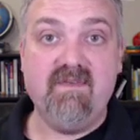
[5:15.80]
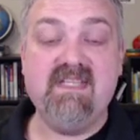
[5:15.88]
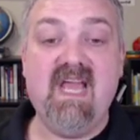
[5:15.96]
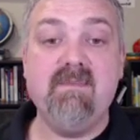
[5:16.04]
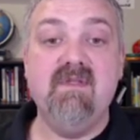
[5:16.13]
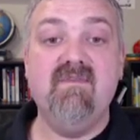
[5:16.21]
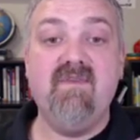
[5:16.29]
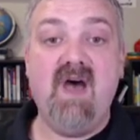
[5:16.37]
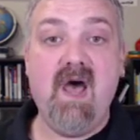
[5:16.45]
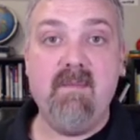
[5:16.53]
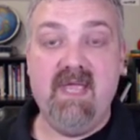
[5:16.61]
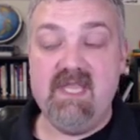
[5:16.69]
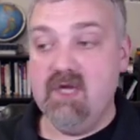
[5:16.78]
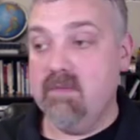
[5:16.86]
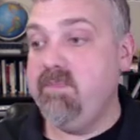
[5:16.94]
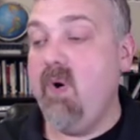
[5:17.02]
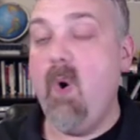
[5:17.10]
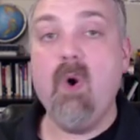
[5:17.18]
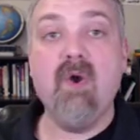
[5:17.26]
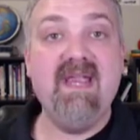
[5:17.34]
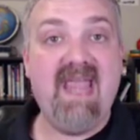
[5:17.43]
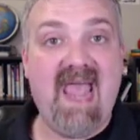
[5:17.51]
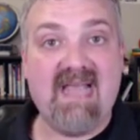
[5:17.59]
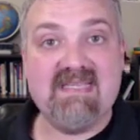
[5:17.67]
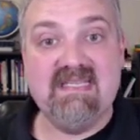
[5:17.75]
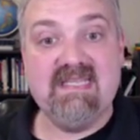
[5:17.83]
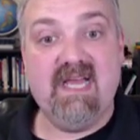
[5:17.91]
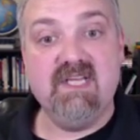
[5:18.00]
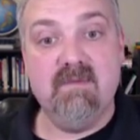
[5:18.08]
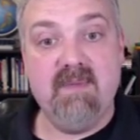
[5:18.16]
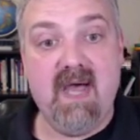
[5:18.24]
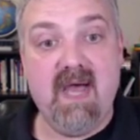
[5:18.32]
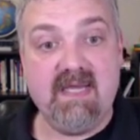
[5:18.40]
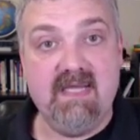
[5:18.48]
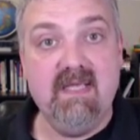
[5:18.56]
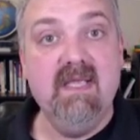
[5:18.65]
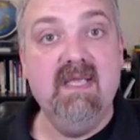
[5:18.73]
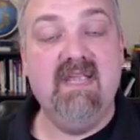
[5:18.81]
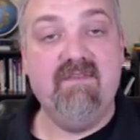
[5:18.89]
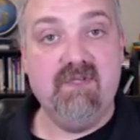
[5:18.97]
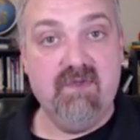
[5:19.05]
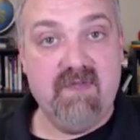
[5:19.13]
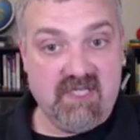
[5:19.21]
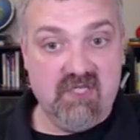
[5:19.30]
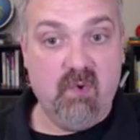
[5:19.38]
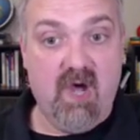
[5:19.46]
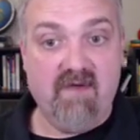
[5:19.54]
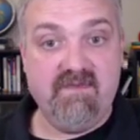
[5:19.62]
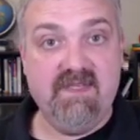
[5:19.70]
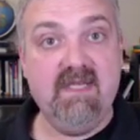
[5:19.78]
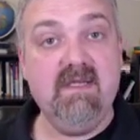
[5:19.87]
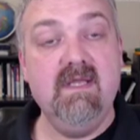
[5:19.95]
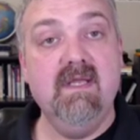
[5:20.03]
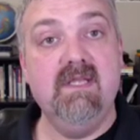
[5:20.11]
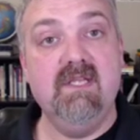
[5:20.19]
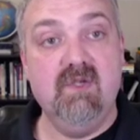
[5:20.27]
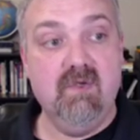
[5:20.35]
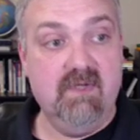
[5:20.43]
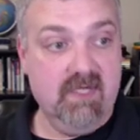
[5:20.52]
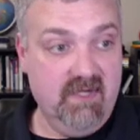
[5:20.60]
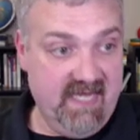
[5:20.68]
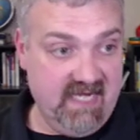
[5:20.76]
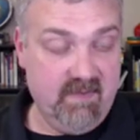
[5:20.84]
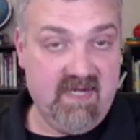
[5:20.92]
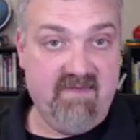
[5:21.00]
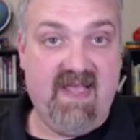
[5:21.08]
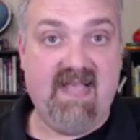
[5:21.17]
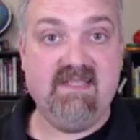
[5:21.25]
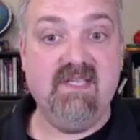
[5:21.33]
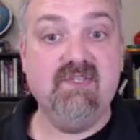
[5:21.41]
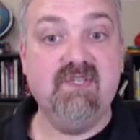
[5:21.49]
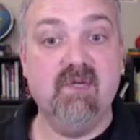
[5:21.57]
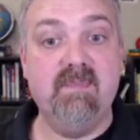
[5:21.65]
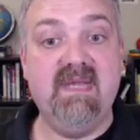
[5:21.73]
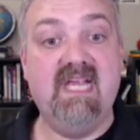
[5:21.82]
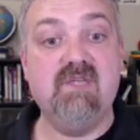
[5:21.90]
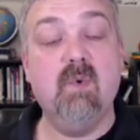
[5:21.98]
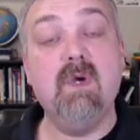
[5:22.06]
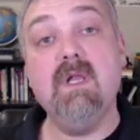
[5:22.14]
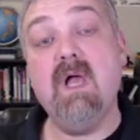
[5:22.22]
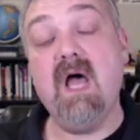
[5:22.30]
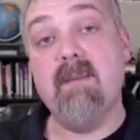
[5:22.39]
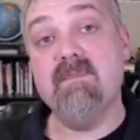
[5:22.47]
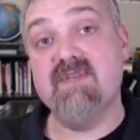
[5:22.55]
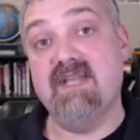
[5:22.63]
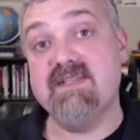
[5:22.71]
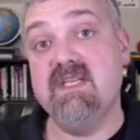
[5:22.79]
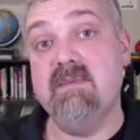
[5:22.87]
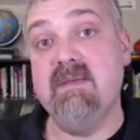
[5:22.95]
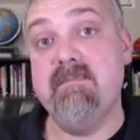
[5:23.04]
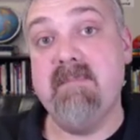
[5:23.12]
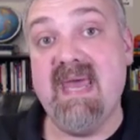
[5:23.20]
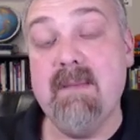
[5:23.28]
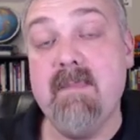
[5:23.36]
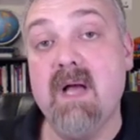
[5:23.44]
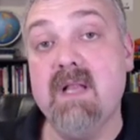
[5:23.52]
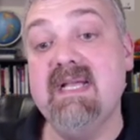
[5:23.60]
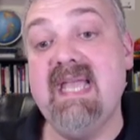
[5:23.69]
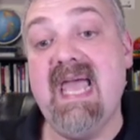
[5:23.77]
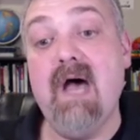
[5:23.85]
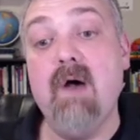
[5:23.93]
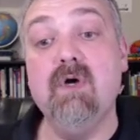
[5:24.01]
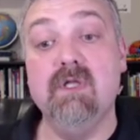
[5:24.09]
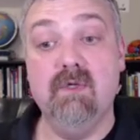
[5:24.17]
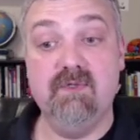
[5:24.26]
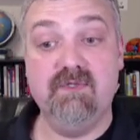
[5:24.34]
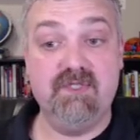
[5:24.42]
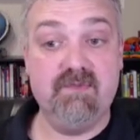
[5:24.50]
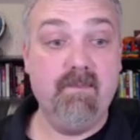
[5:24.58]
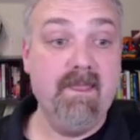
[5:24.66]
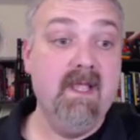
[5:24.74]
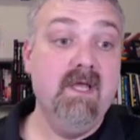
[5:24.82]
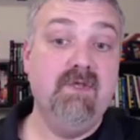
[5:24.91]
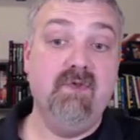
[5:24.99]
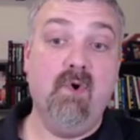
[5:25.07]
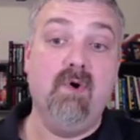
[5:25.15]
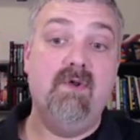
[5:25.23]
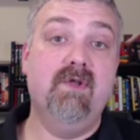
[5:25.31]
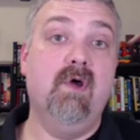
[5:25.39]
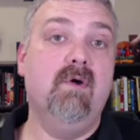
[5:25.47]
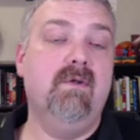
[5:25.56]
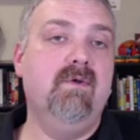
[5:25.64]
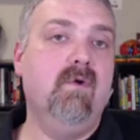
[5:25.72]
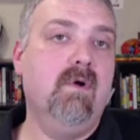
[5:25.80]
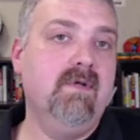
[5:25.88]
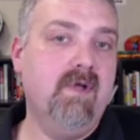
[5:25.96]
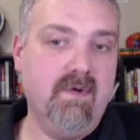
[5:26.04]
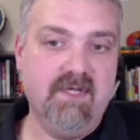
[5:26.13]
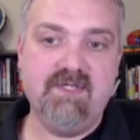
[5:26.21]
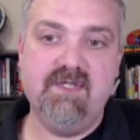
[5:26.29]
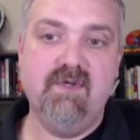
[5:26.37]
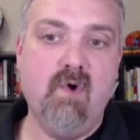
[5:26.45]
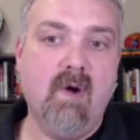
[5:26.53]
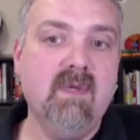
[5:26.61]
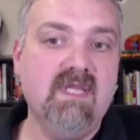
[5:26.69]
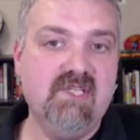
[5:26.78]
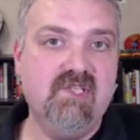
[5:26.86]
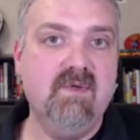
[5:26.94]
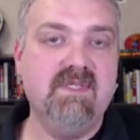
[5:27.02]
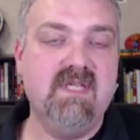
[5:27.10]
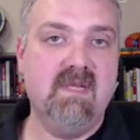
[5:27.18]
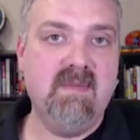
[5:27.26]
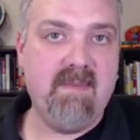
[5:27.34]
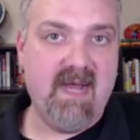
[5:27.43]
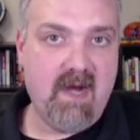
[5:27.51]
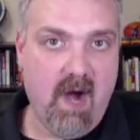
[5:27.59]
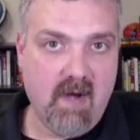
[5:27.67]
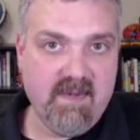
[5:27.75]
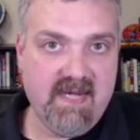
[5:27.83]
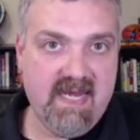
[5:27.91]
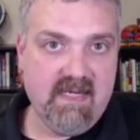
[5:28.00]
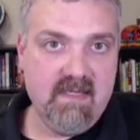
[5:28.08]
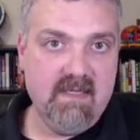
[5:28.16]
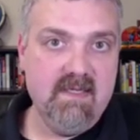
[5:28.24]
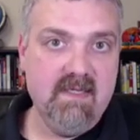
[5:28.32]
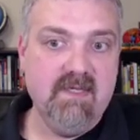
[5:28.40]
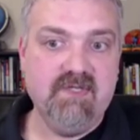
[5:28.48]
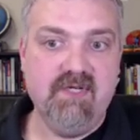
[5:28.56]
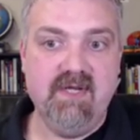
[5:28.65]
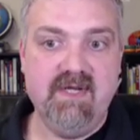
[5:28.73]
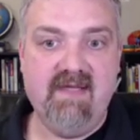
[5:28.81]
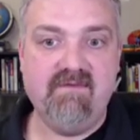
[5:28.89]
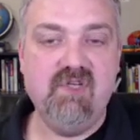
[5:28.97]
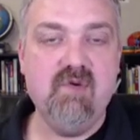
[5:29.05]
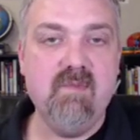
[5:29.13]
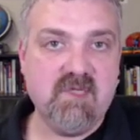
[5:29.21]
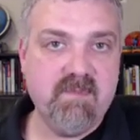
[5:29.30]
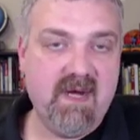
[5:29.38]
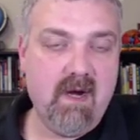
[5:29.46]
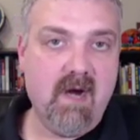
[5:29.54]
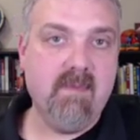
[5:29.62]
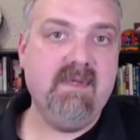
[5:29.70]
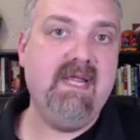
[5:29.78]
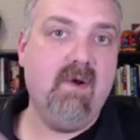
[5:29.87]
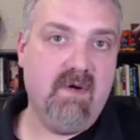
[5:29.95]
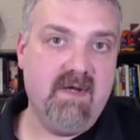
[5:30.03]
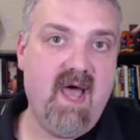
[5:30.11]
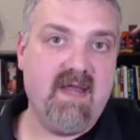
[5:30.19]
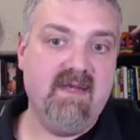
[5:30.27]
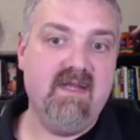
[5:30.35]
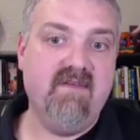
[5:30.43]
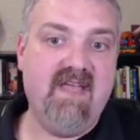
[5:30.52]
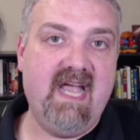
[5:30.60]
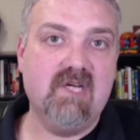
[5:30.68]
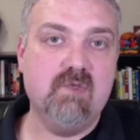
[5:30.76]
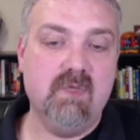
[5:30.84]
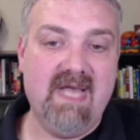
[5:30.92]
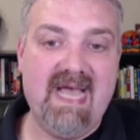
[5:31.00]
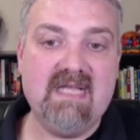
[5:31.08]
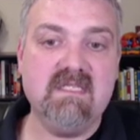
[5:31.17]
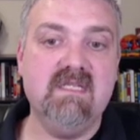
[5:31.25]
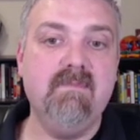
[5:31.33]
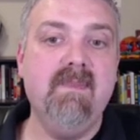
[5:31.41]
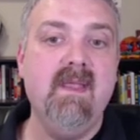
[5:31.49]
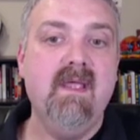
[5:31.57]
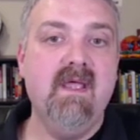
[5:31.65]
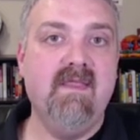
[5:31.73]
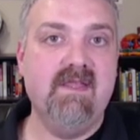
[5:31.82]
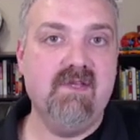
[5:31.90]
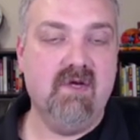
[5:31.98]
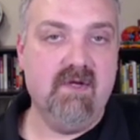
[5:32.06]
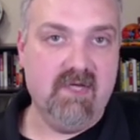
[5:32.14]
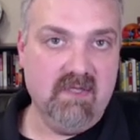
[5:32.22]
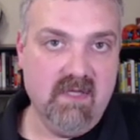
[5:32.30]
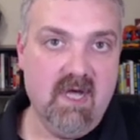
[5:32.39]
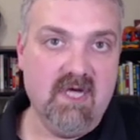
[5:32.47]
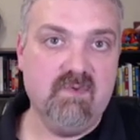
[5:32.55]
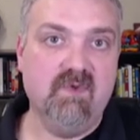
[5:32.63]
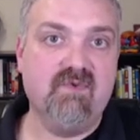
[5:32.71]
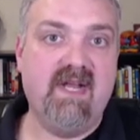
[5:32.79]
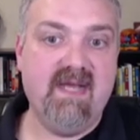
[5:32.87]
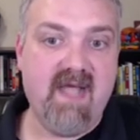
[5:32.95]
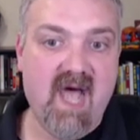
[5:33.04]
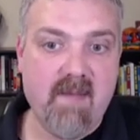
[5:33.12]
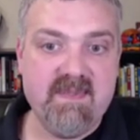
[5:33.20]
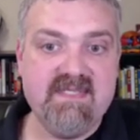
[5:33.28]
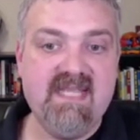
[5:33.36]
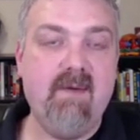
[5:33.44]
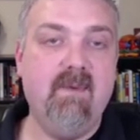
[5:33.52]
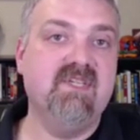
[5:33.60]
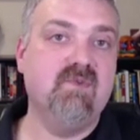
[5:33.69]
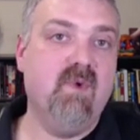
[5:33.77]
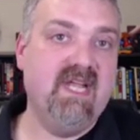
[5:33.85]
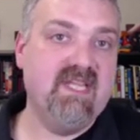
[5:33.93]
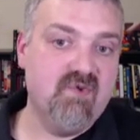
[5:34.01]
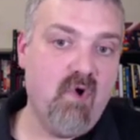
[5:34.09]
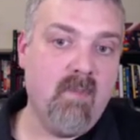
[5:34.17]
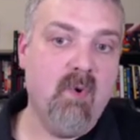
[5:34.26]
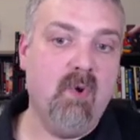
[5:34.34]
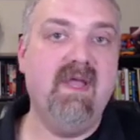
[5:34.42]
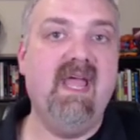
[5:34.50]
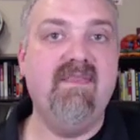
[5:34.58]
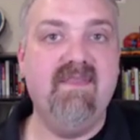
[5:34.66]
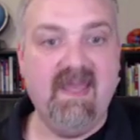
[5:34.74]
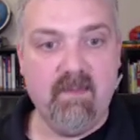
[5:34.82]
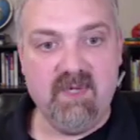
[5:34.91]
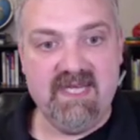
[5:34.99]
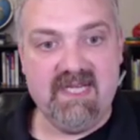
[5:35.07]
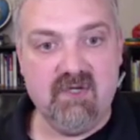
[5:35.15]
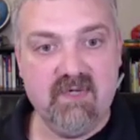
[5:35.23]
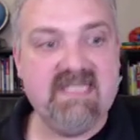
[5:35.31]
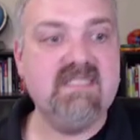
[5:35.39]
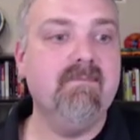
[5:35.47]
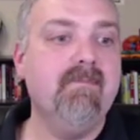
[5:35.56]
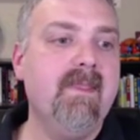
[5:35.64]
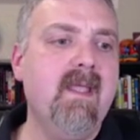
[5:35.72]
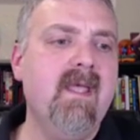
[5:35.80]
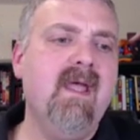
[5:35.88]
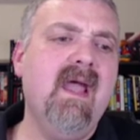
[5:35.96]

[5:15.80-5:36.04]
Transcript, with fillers: So every time you vomit, you're pouring acids out of your body. If you do that too often, you, you're getting rid of acid, so your pH will climb. So that's going to be metabolic alkalosis. No, no, no, notice the normal issue is going to be bicarbonate. So you're going to have too much bicarbonate or not enough actual acid. And then your, your lungs will try to compensate, which is why it's normal and then would increase.